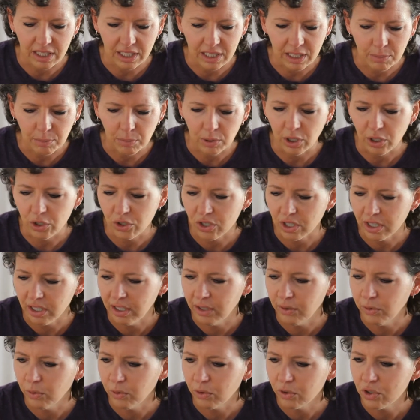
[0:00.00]
image, and
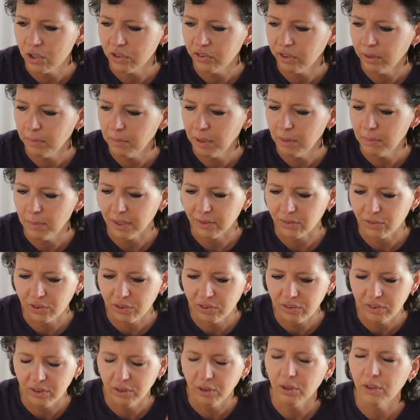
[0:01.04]
it was just something about
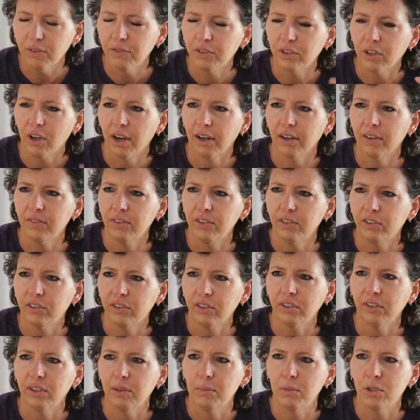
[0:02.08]
still photography,
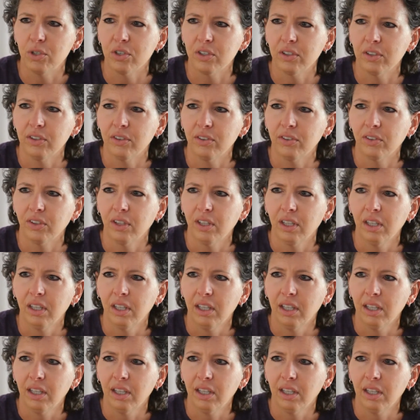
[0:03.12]
still images,